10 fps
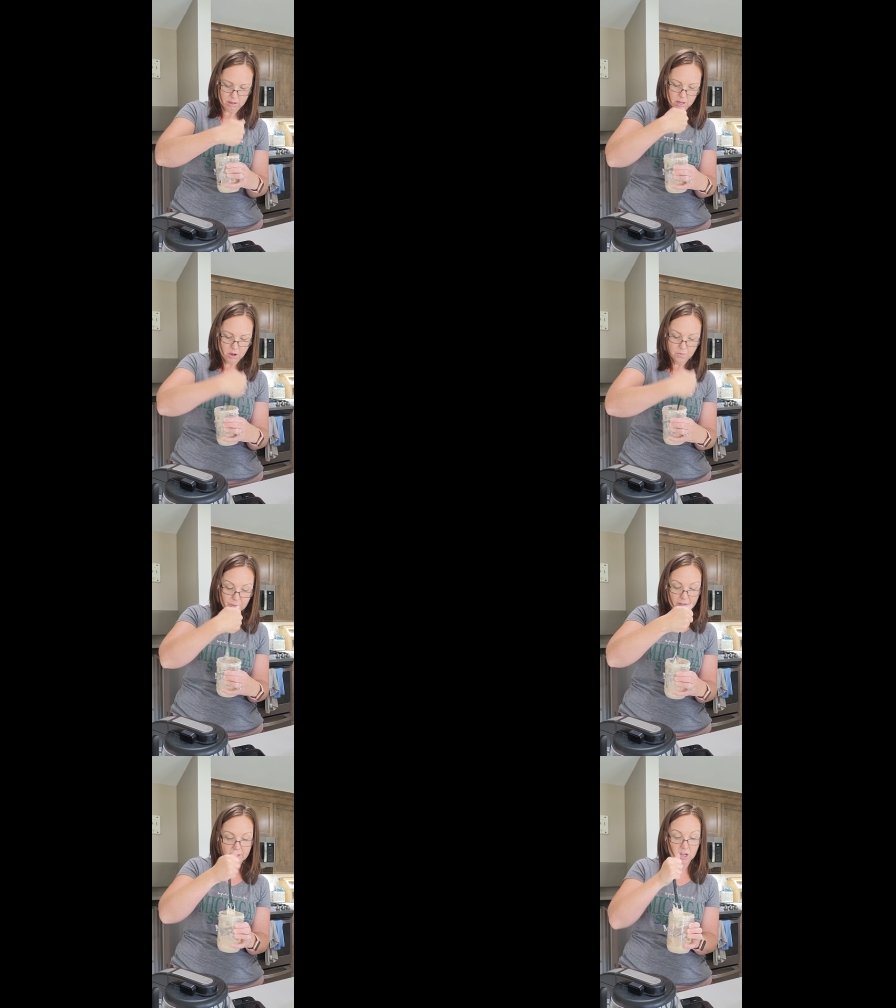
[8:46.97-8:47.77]
So
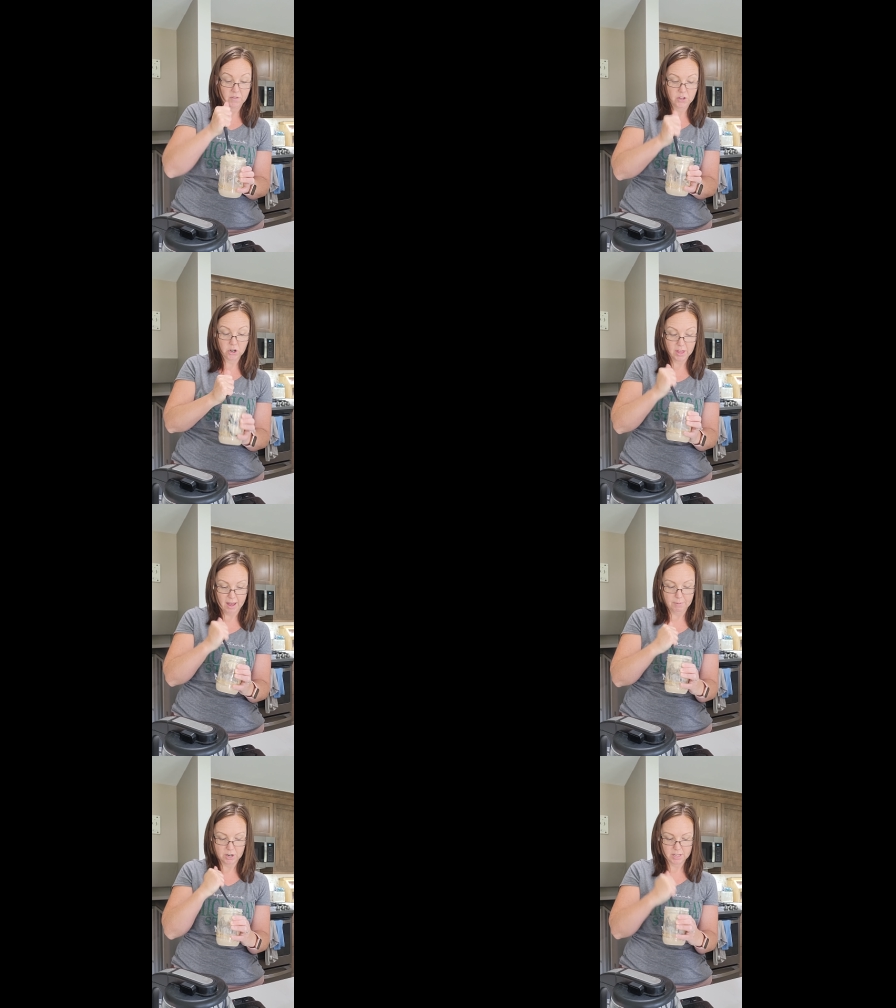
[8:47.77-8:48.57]
if you're
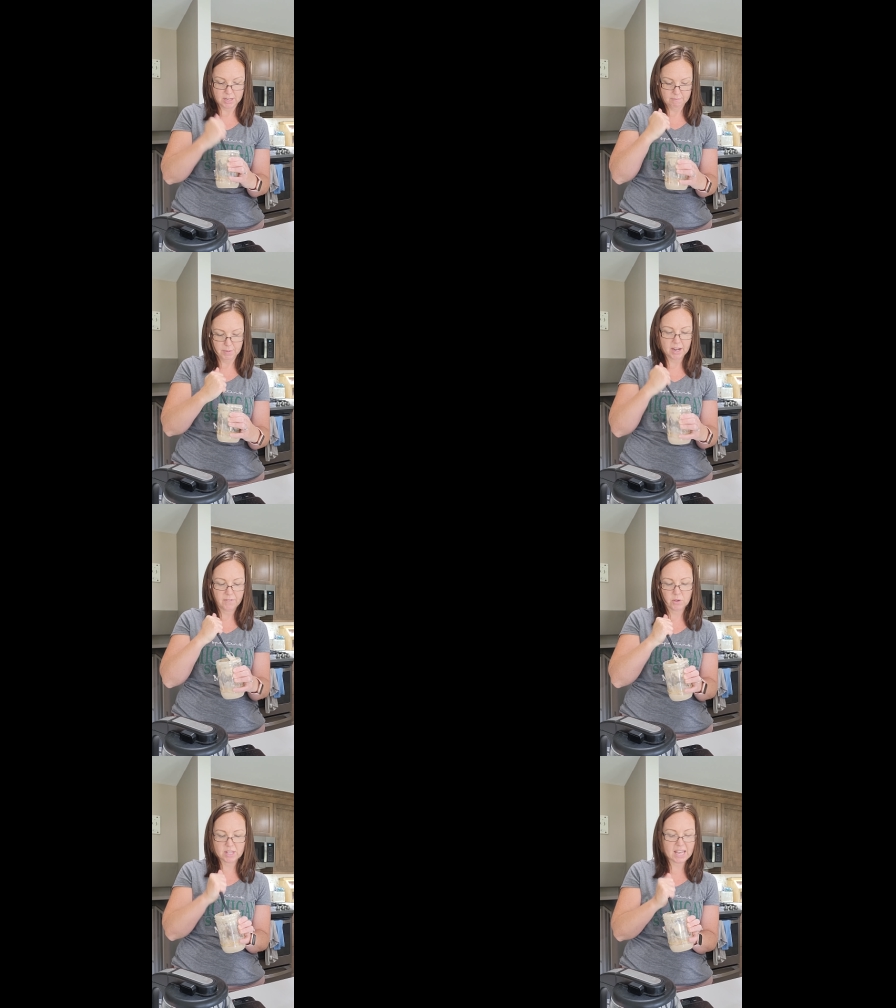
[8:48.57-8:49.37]
that person, but
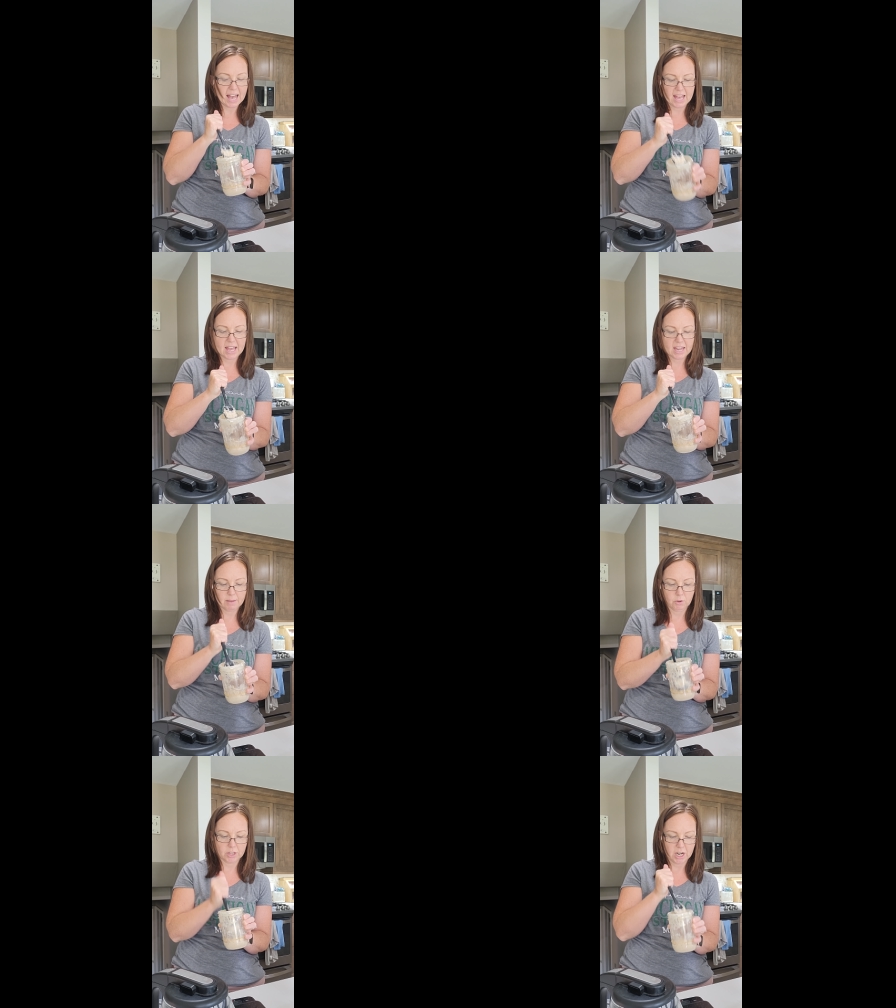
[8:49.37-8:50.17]
if you see any
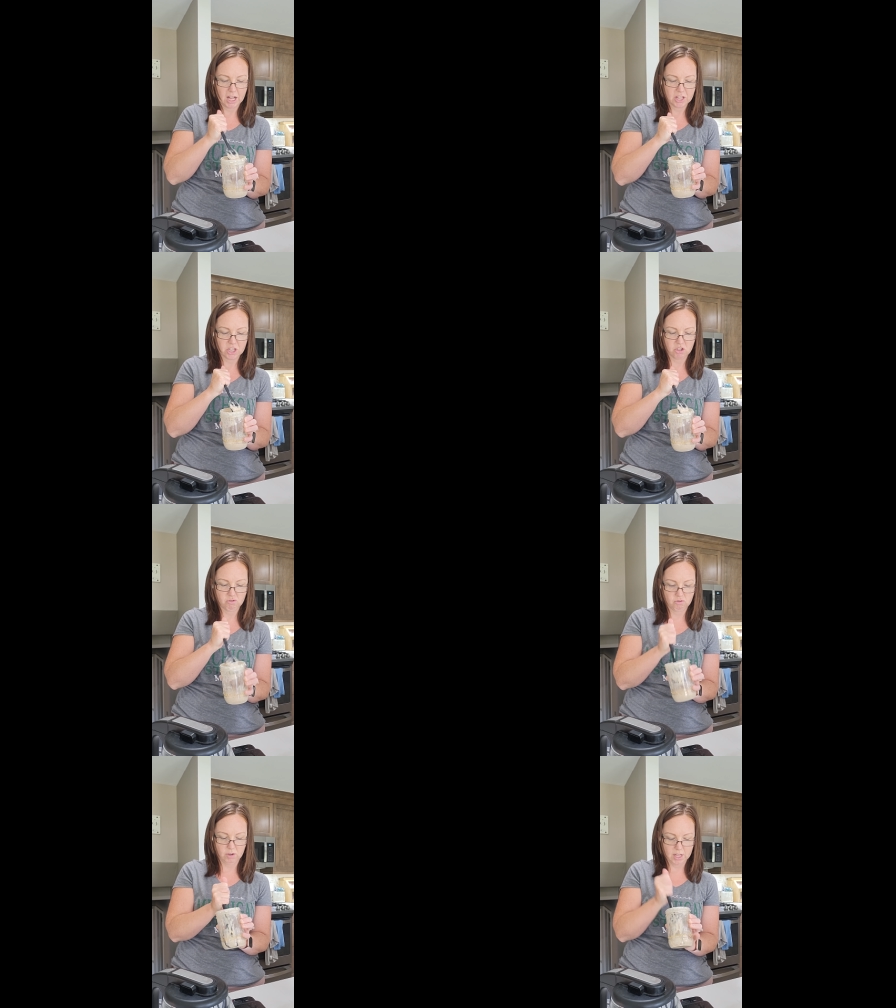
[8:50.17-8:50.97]
mold at all,
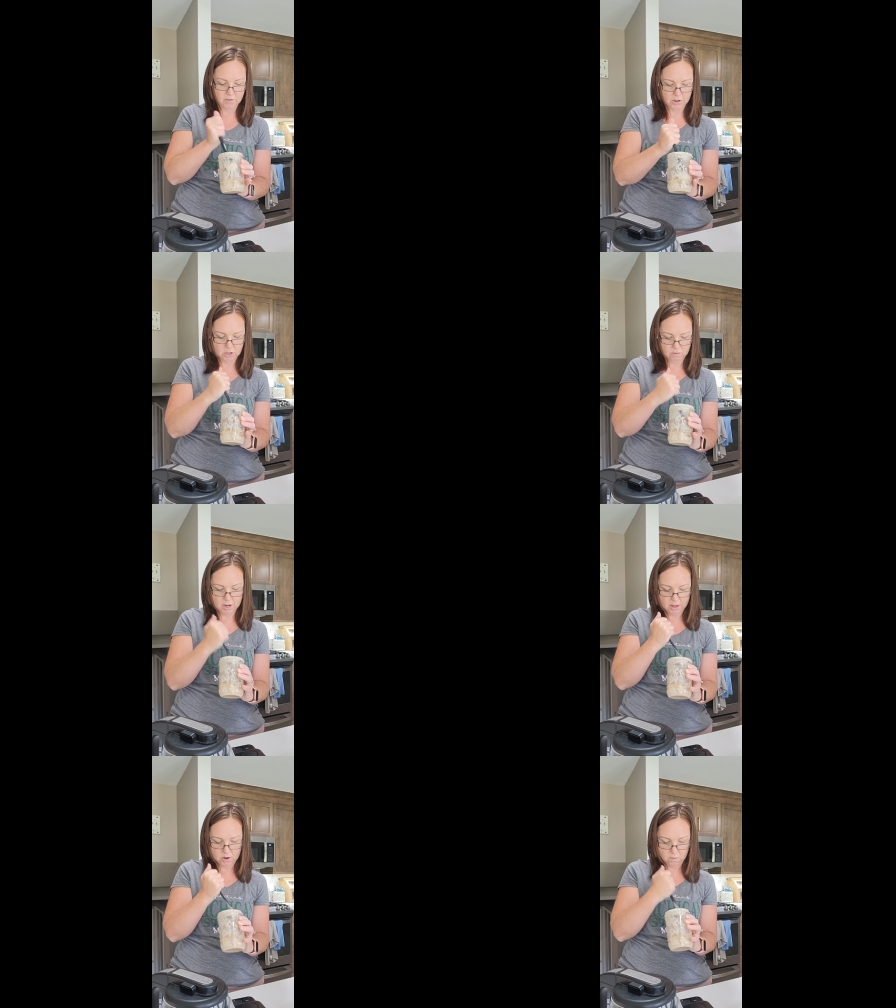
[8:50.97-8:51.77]
just transfer it to
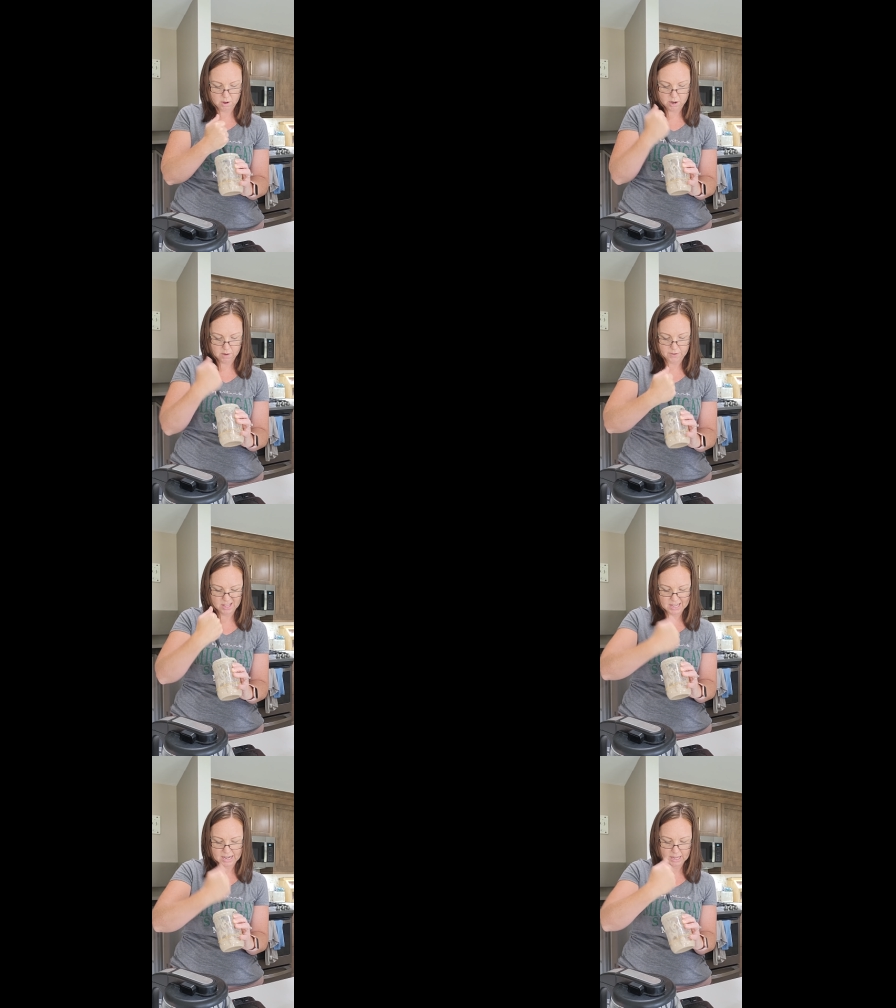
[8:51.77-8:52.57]
another one. Or if you
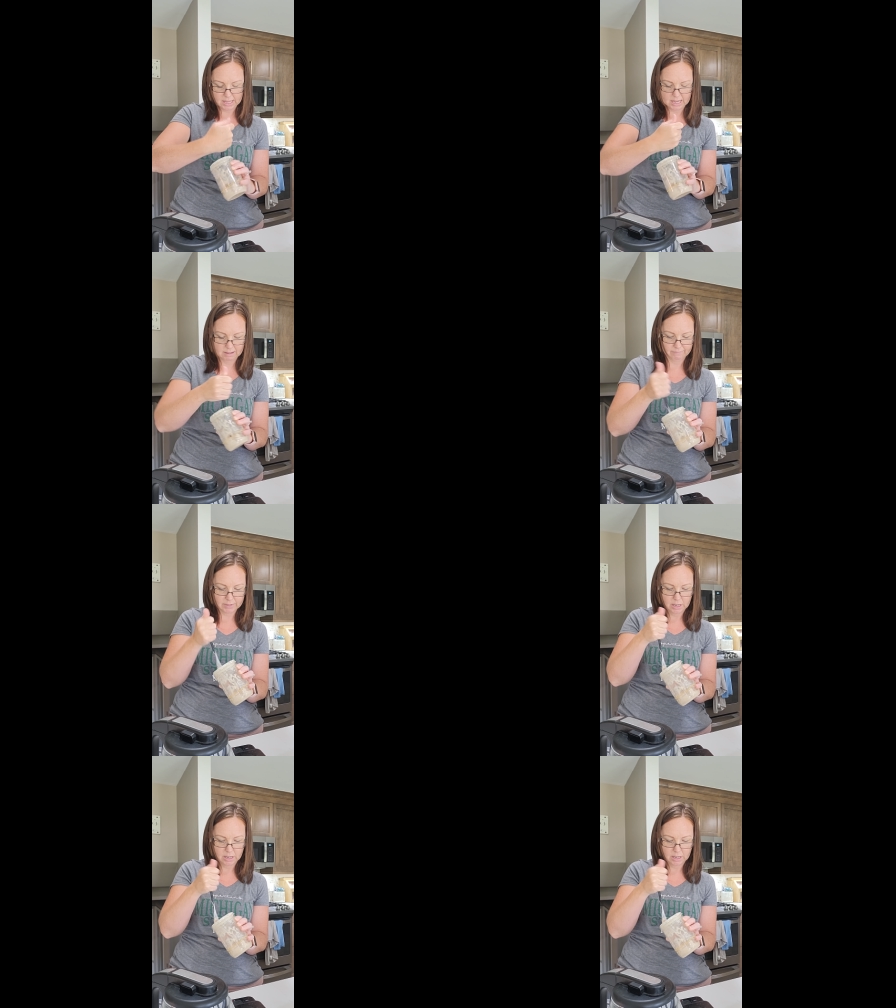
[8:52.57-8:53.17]
see anything,